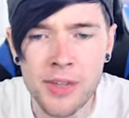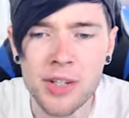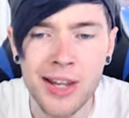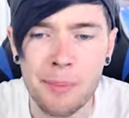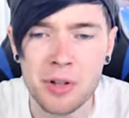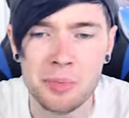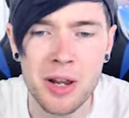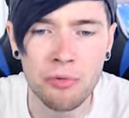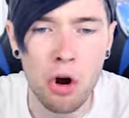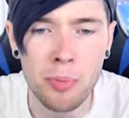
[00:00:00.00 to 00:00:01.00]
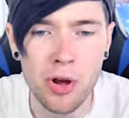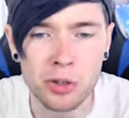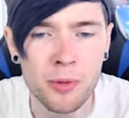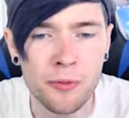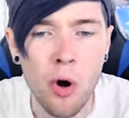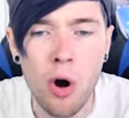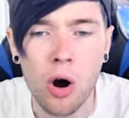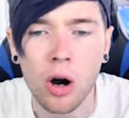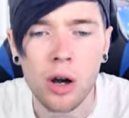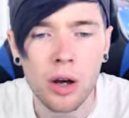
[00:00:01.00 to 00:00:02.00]
This has happened to me in Roblox
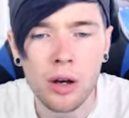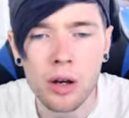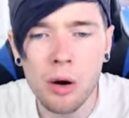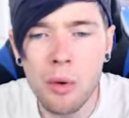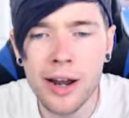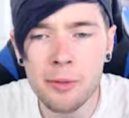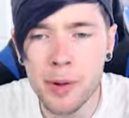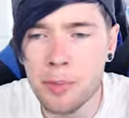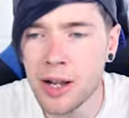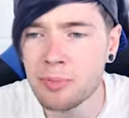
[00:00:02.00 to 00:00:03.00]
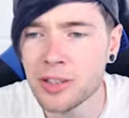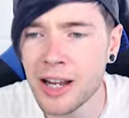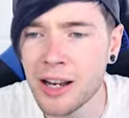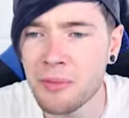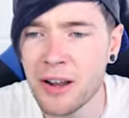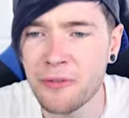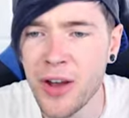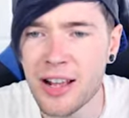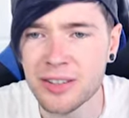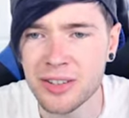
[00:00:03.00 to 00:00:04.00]
before. Why do people keep stealing my
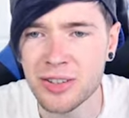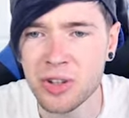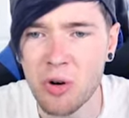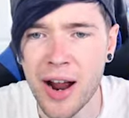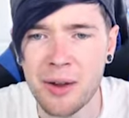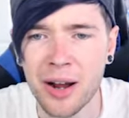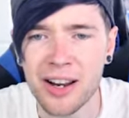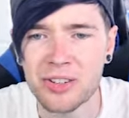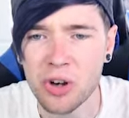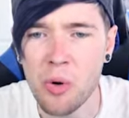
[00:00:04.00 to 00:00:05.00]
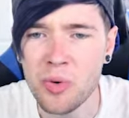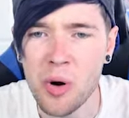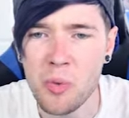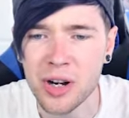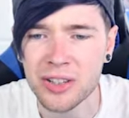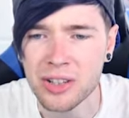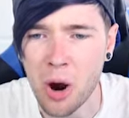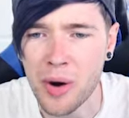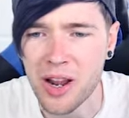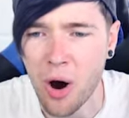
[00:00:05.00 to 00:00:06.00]
face? This is so random, and I don't know what is
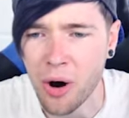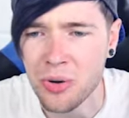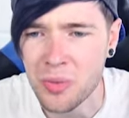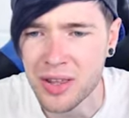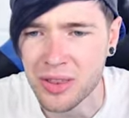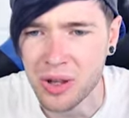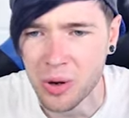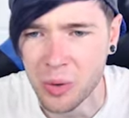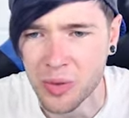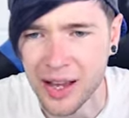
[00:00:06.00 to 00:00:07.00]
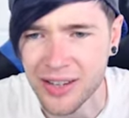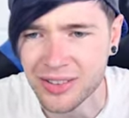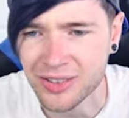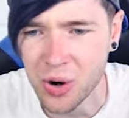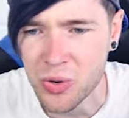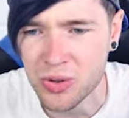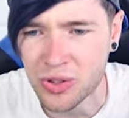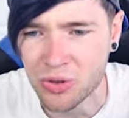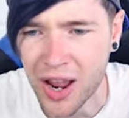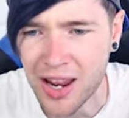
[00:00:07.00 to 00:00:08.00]
going on with you. That is so
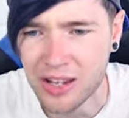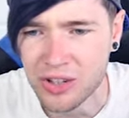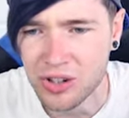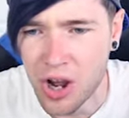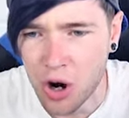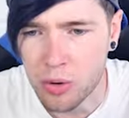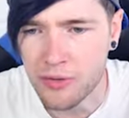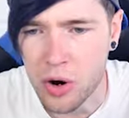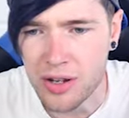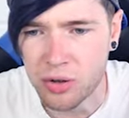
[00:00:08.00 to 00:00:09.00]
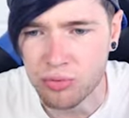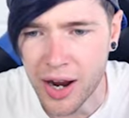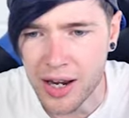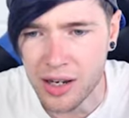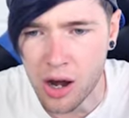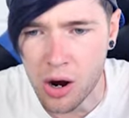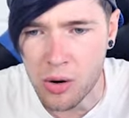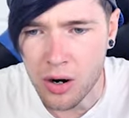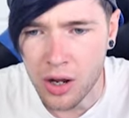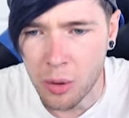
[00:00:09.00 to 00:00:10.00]
strange. All we've got is a
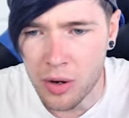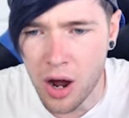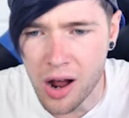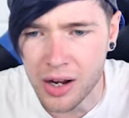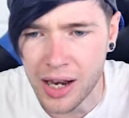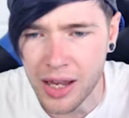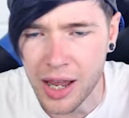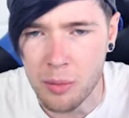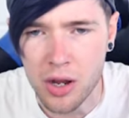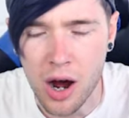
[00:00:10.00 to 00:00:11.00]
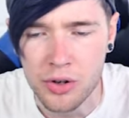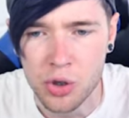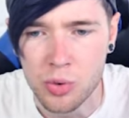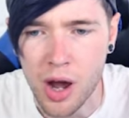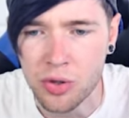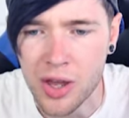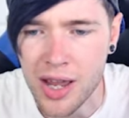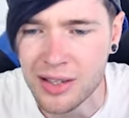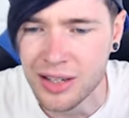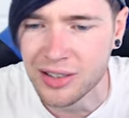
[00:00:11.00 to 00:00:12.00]
radio. We can't click it. We can't do
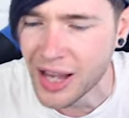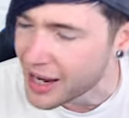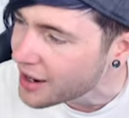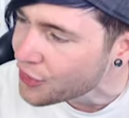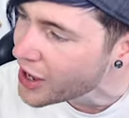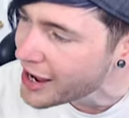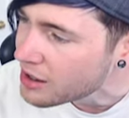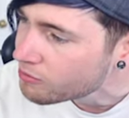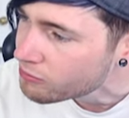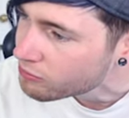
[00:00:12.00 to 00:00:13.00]
nothing. Is it saying anything?